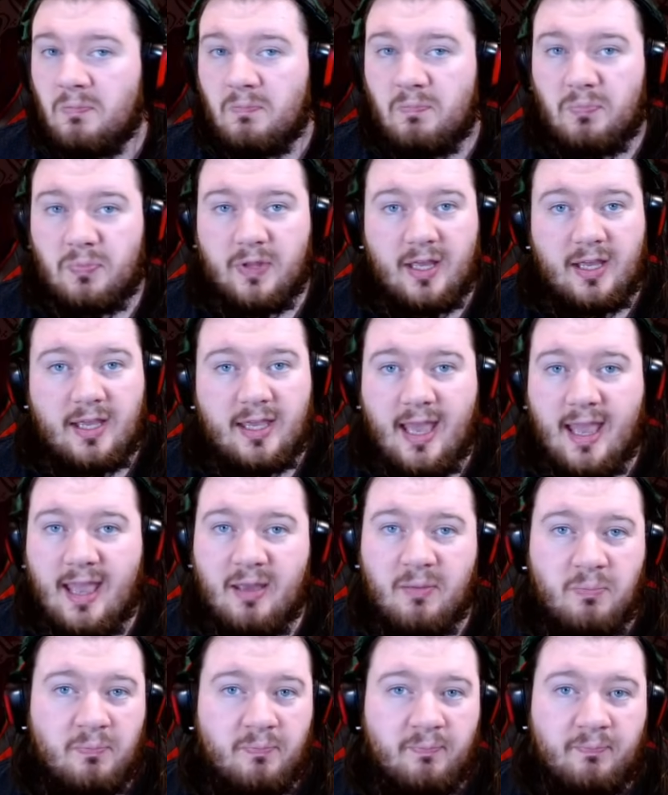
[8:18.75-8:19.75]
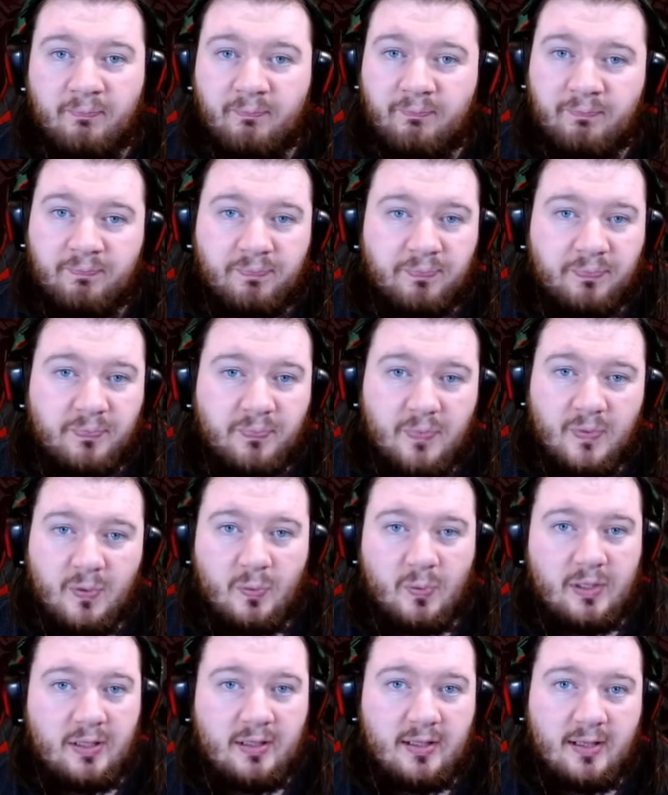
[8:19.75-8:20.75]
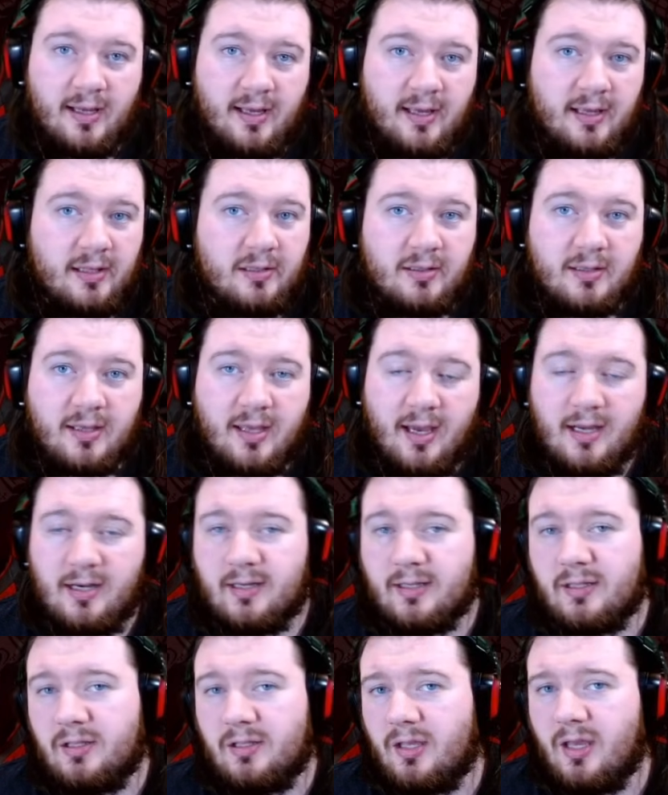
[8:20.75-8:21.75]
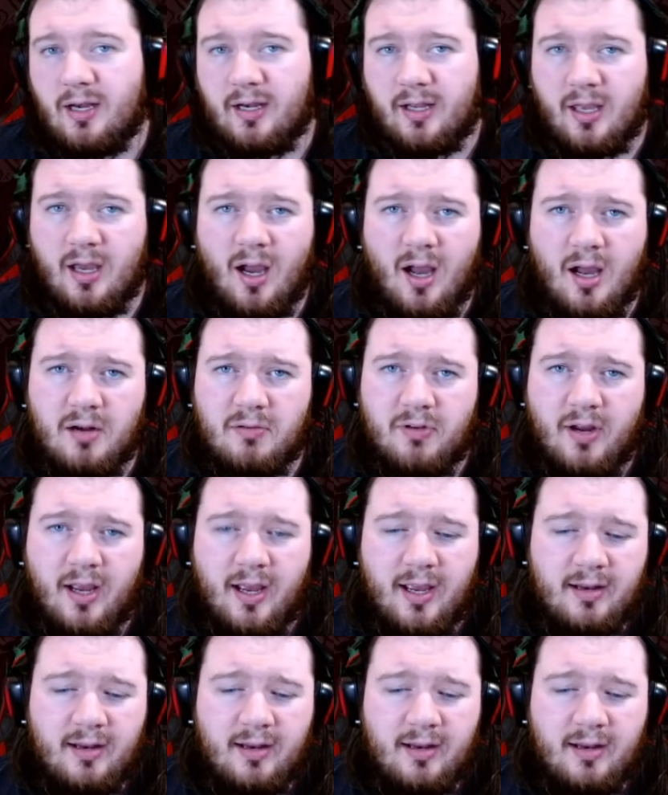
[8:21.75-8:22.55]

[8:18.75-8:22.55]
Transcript: a game? Well, you kind of can't, right?